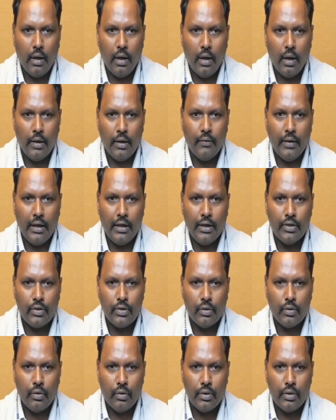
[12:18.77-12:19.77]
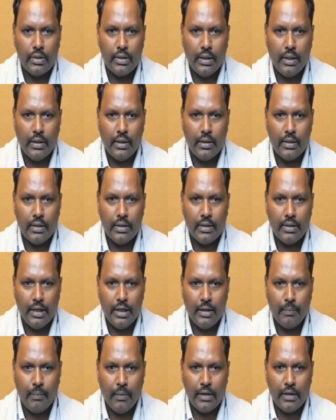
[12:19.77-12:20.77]
I value is equal to C,
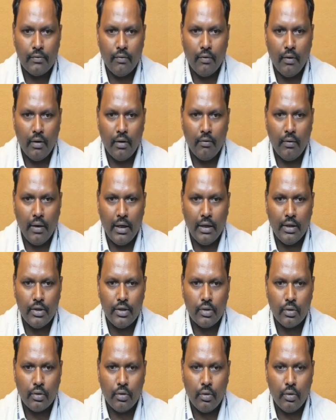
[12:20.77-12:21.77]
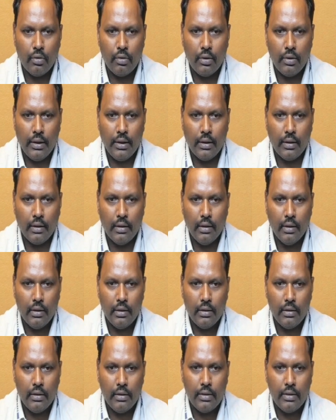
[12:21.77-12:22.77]
J plus 1 value is equal to D.
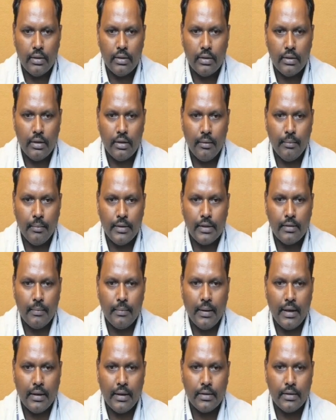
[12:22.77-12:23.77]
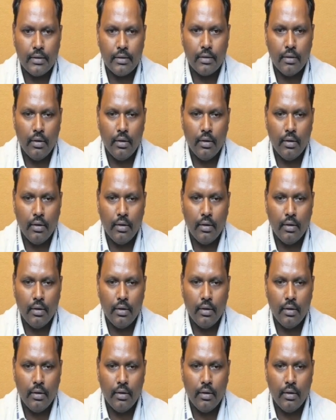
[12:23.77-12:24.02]
This is the mismatch.